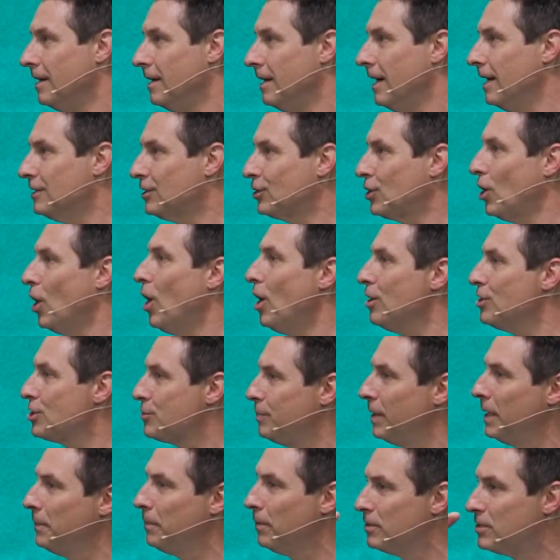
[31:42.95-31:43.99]
has caused
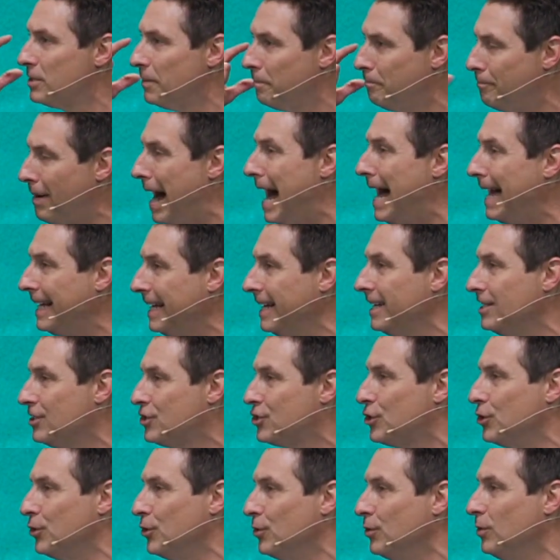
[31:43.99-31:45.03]
people to buy
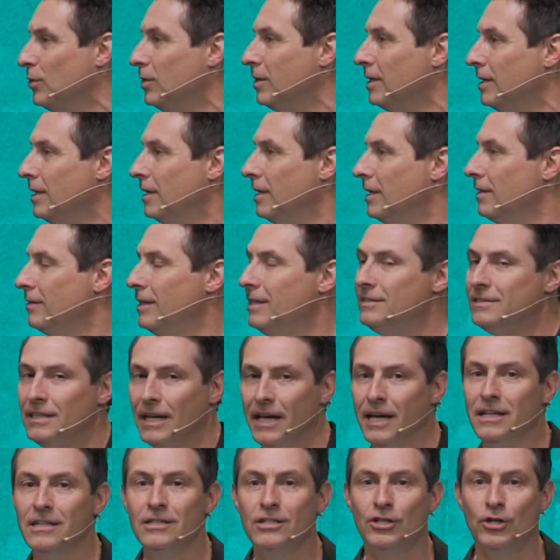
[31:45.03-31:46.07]
into these
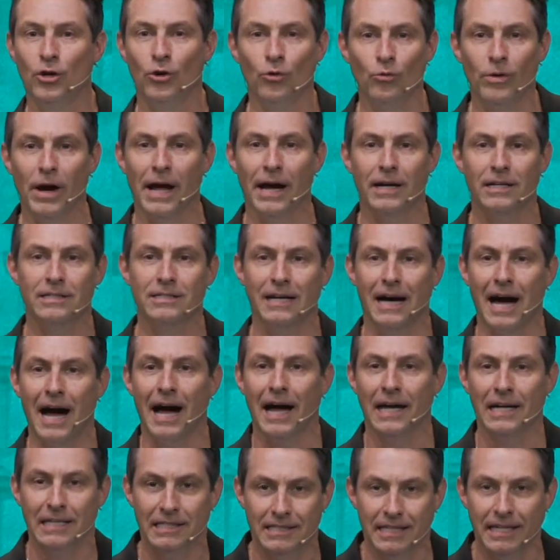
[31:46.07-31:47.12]
incorrect
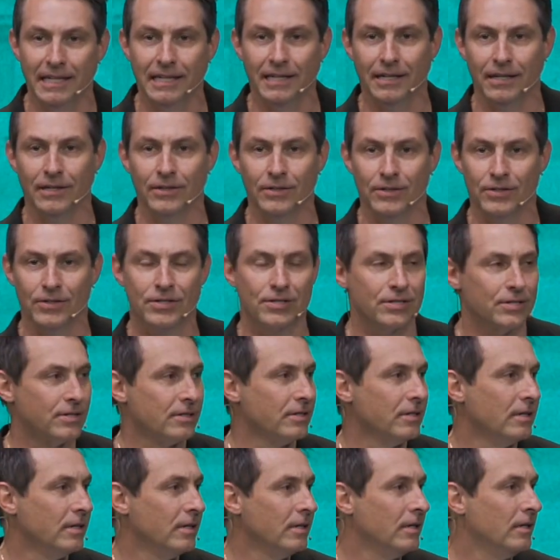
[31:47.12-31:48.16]
ideas
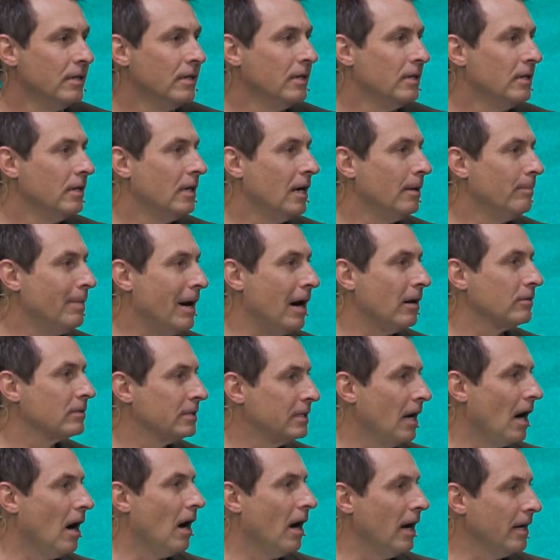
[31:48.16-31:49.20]
about
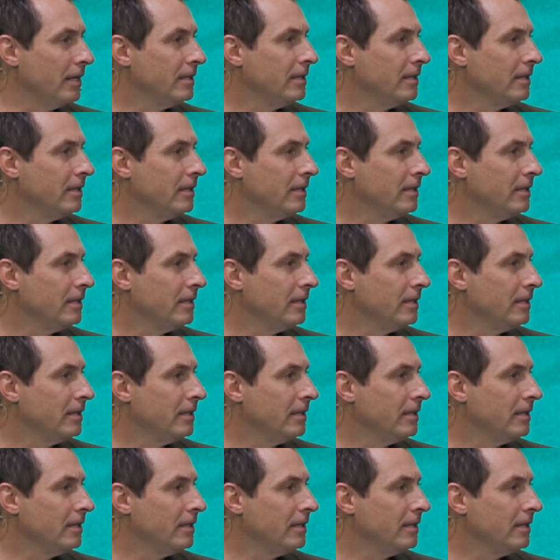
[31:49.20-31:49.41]
God.